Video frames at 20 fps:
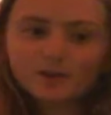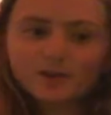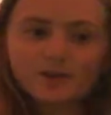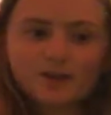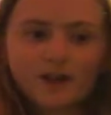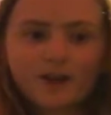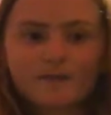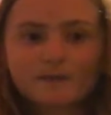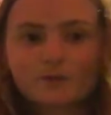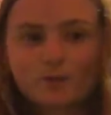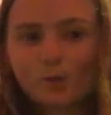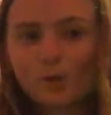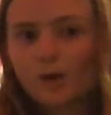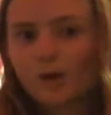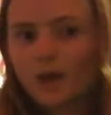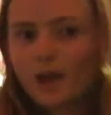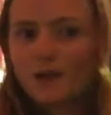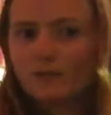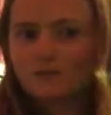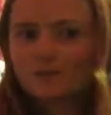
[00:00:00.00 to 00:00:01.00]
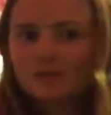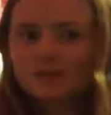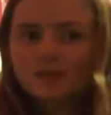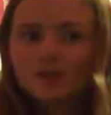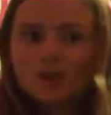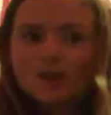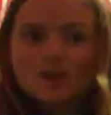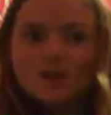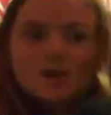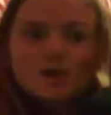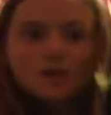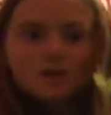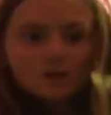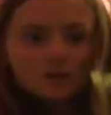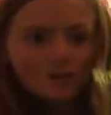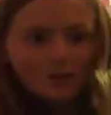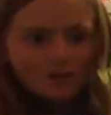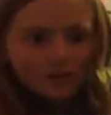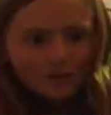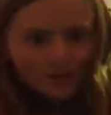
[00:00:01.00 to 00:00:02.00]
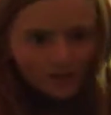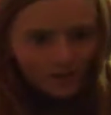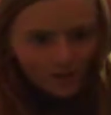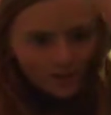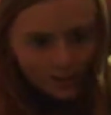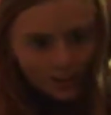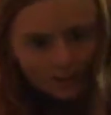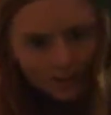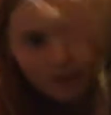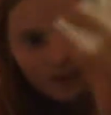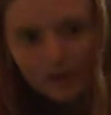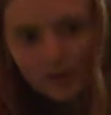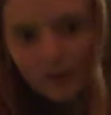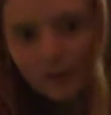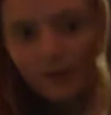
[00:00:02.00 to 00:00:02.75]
just because I have two accounts. So let's get started.